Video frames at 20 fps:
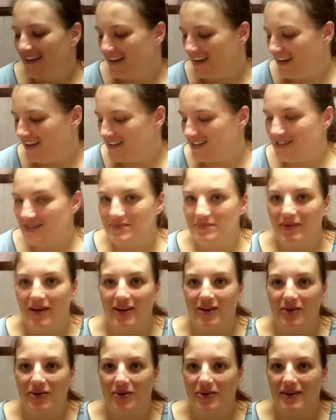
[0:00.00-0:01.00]
Here's my
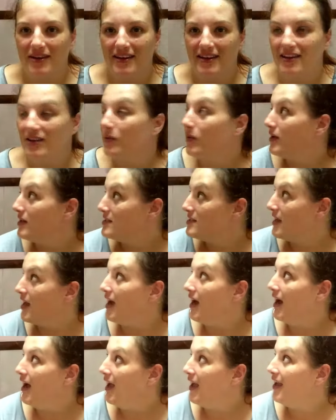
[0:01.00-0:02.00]
daughter. Do you want to say
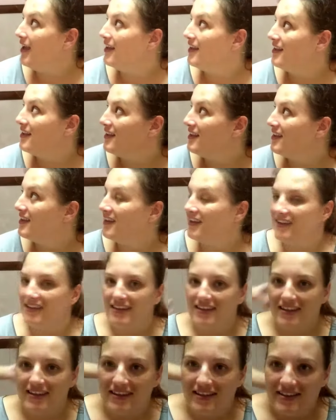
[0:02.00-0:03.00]
hi?
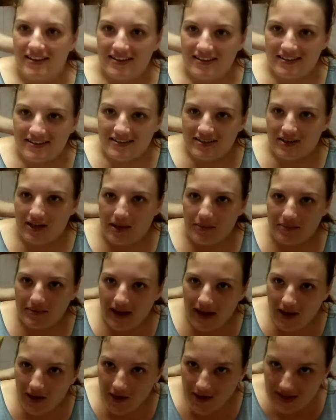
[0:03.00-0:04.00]
Come,
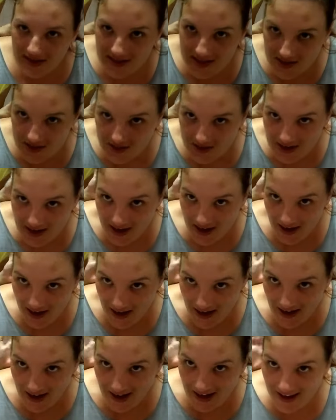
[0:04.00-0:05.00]
they can't see you. Say
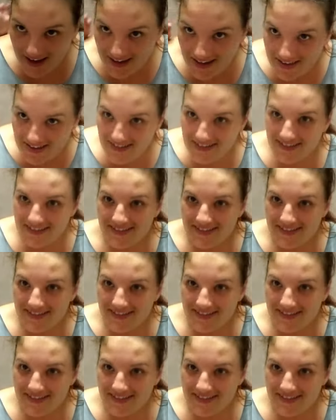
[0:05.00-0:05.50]
hi.